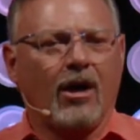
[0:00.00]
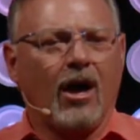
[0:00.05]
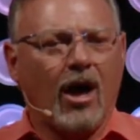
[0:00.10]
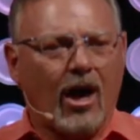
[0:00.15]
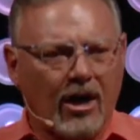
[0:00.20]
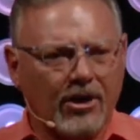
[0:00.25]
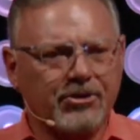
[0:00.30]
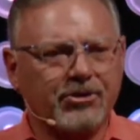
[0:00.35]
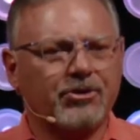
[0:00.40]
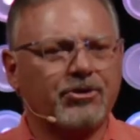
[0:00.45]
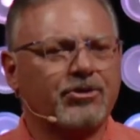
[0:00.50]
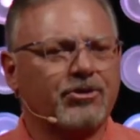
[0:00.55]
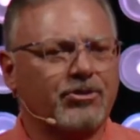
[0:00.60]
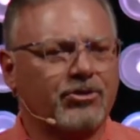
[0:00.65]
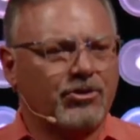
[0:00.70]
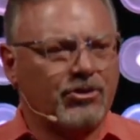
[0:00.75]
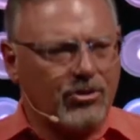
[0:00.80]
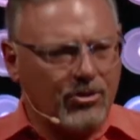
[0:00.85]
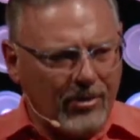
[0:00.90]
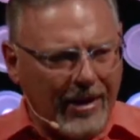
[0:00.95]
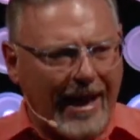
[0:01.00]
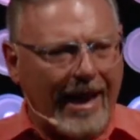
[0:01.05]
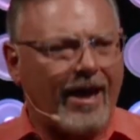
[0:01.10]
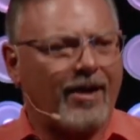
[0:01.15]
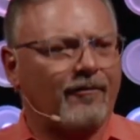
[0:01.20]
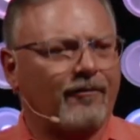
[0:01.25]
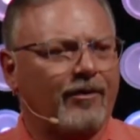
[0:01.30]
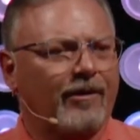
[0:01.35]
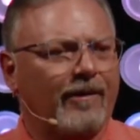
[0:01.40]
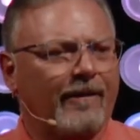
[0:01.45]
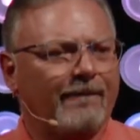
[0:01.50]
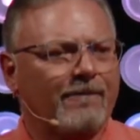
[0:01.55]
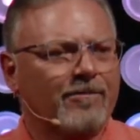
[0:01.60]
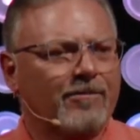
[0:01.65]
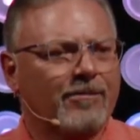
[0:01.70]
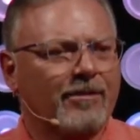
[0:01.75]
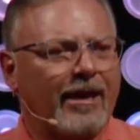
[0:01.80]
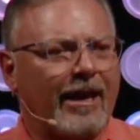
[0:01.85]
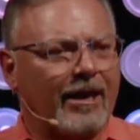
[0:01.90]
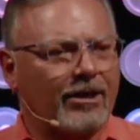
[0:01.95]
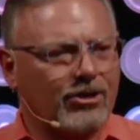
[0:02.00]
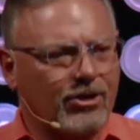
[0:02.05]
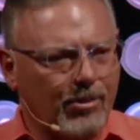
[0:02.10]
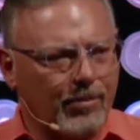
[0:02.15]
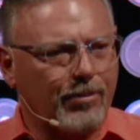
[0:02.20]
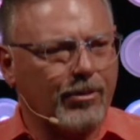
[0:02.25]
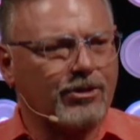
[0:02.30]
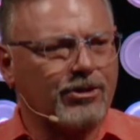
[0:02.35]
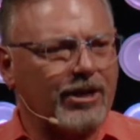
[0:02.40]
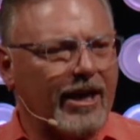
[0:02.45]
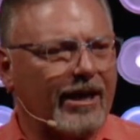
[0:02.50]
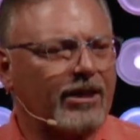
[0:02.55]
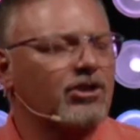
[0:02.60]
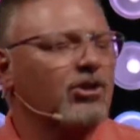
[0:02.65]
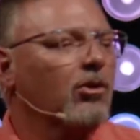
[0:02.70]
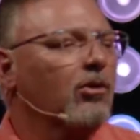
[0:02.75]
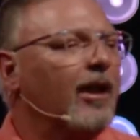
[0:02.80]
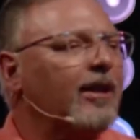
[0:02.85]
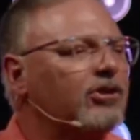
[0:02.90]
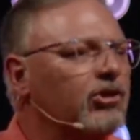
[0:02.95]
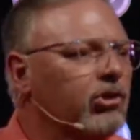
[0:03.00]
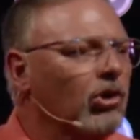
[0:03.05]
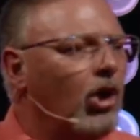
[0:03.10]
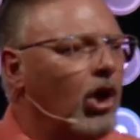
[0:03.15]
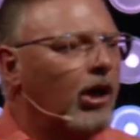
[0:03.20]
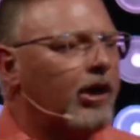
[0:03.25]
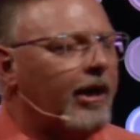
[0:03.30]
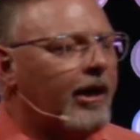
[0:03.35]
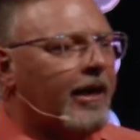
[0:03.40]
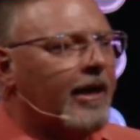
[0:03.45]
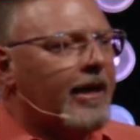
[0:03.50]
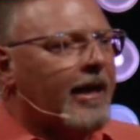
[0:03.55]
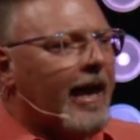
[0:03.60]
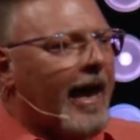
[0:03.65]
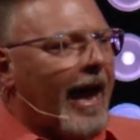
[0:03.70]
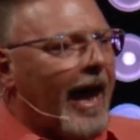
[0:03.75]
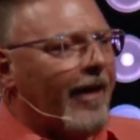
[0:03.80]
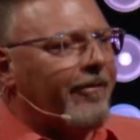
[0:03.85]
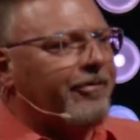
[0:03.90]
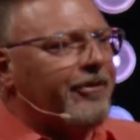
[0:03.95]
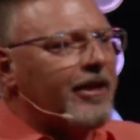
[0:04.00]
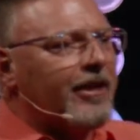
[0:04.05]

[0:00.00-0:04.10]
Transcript: us to have and to project. So let's look at